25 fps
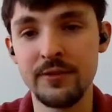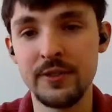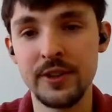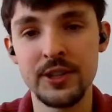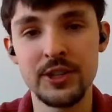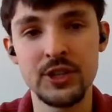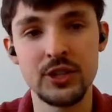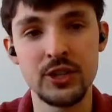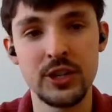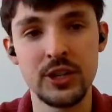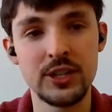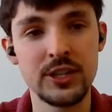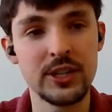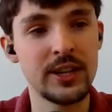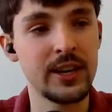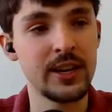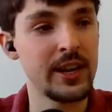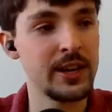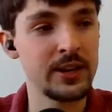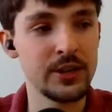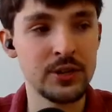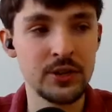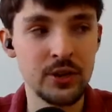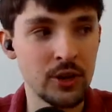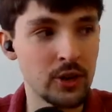if it's just an
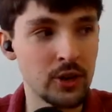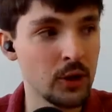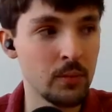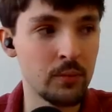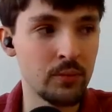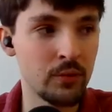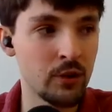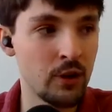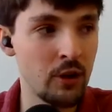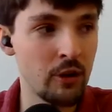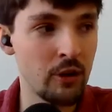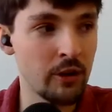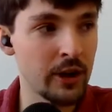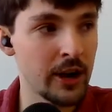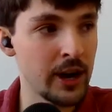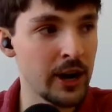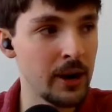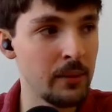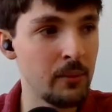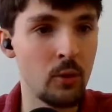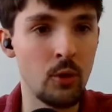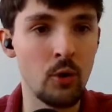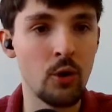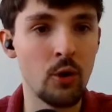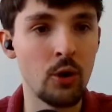internal
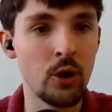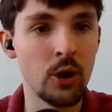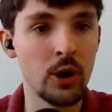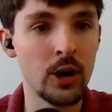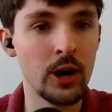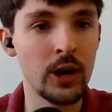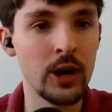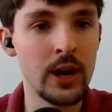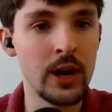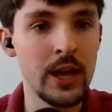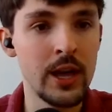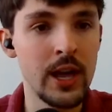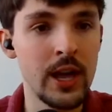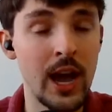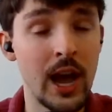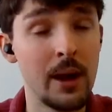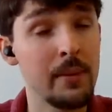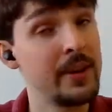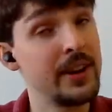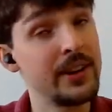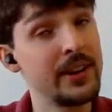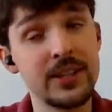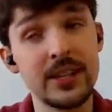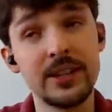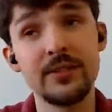program or, I
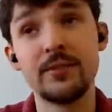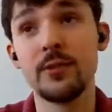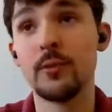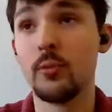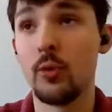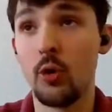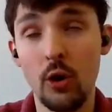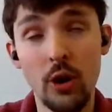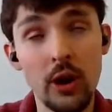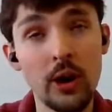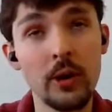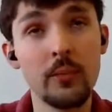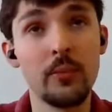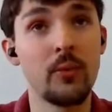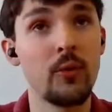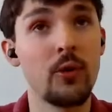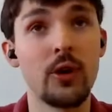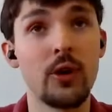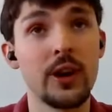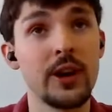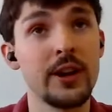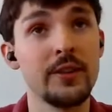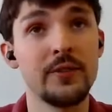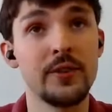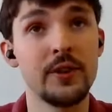mean, it's even more
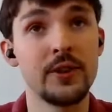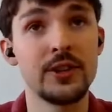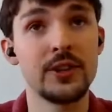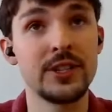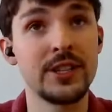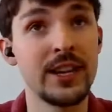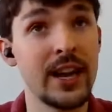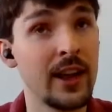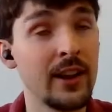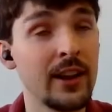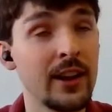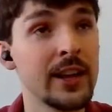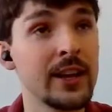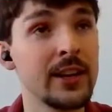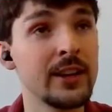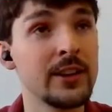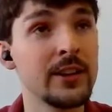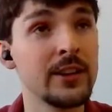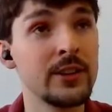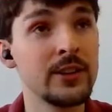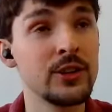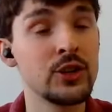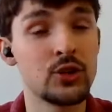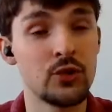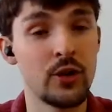important if you're
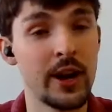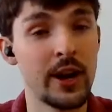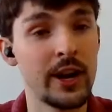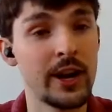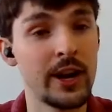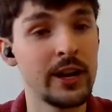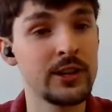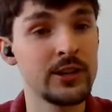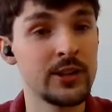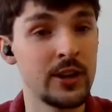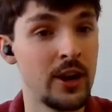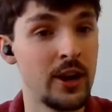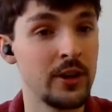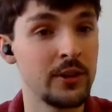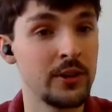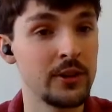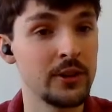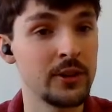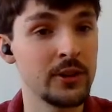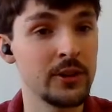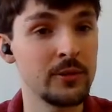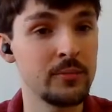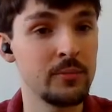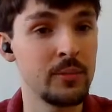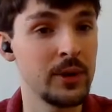selling training to
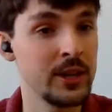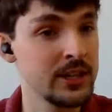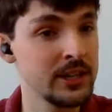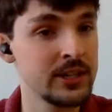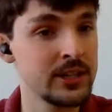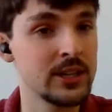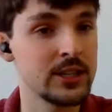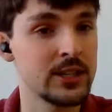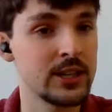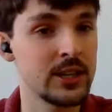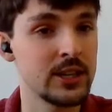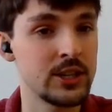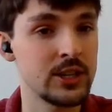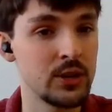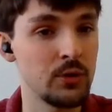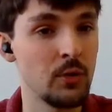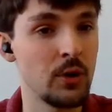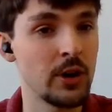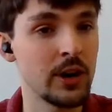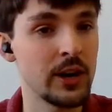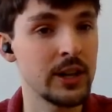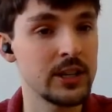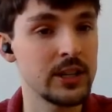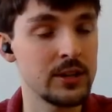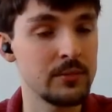other businesses. You
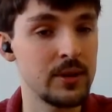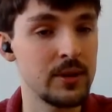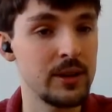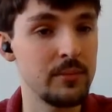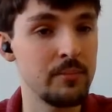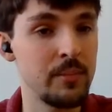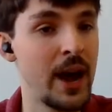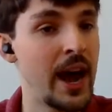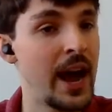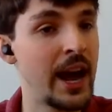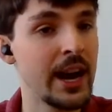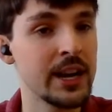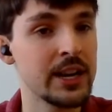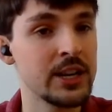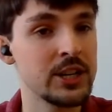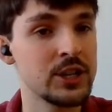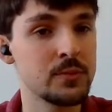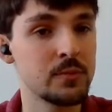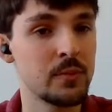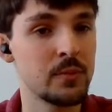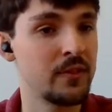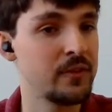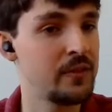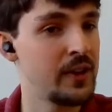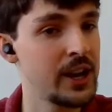want it to be
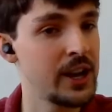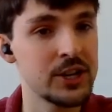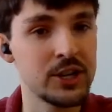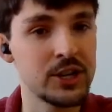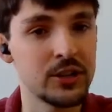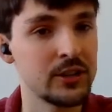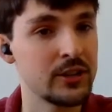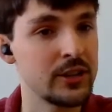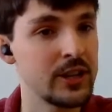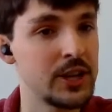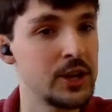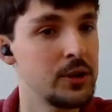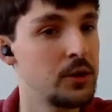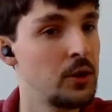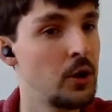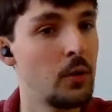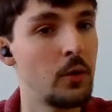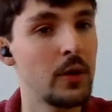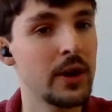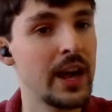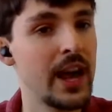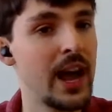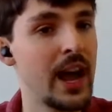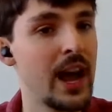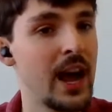packaged professionally. You don't
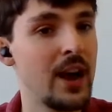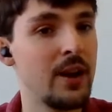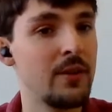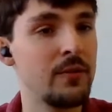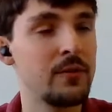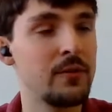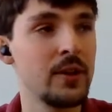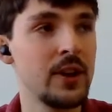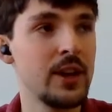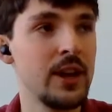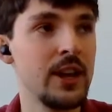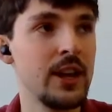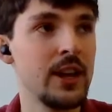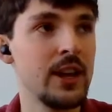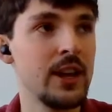want to have,